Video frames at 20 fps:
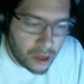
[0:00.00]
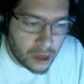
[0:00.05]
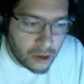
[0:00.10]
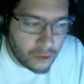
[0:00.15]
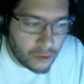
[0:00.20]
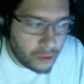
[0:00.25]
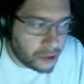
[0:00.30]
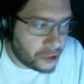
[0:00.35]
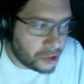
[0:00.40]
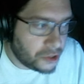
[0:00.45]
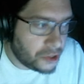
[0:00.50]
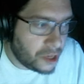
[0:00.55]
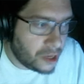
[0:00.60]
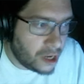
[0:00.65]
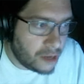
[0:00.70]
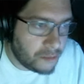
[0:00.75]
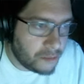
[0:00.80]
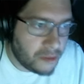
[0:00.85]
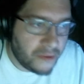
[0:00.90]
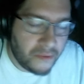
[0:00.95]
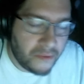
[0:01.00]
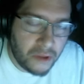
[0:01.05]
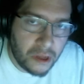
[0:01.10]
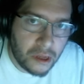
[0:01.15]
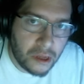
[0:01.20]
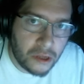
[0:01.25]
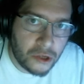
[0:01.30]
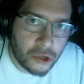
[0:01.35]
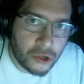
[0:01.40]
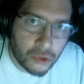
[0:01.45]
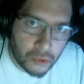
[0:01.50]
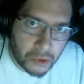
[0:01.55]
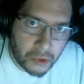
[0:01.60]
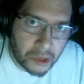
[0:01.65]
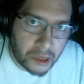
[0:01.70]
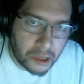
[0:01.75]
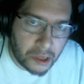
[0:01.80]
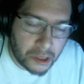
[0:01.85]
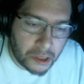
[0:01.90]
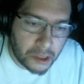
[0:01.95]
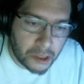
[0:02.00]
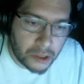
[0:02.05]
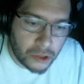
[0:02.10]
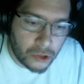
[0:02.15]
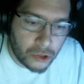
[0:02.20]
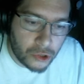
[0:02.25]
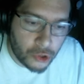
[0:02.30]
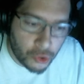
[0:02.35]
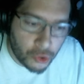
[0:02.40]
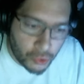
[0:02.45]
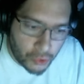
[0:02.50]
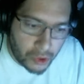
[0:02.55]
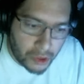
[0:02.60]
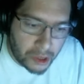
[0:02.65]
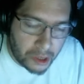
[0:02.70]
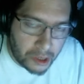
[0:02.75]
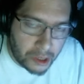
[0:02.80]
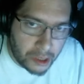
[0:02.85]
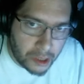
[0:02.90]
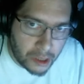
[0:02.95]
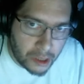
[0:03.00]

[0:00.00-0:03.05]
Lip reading: which I'm definitely intrigued to try and